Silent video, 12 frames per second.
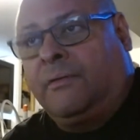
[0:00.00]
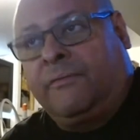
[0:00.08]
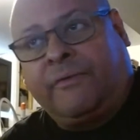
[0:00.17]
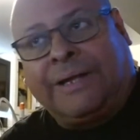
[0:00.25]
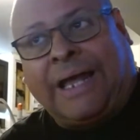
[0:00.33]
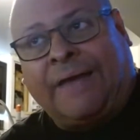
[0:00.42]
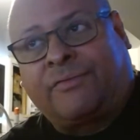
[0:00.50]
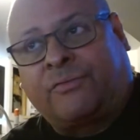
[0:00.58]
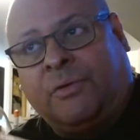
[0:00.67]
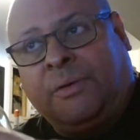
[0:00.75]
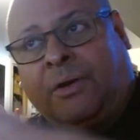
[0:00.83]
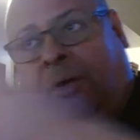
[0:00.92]
for live
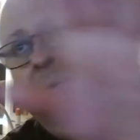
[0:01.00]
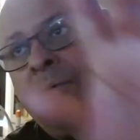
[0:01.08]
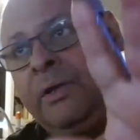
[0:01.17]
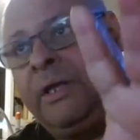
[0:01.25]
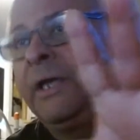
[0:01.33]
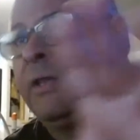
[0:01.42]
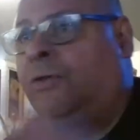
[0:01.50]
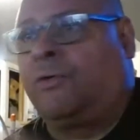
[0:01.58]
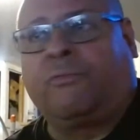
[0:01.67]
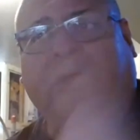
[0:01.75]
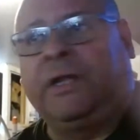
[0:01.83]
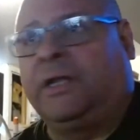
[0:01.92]
streaming only and
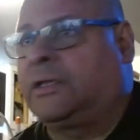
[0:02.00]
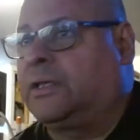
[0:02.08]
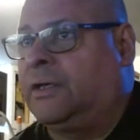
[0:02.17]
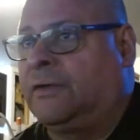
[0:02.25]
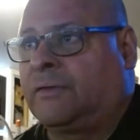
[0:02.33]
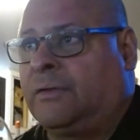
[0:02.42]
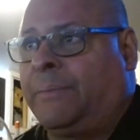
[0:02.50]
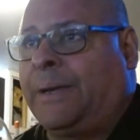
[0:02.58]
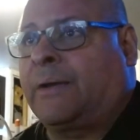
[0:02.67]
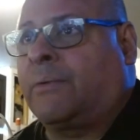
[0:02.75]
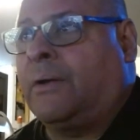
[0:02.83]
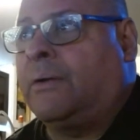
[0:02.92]
don't run anything else in the
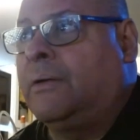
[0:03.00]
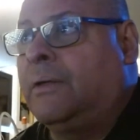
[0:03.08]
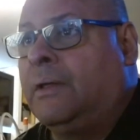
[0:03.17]
background.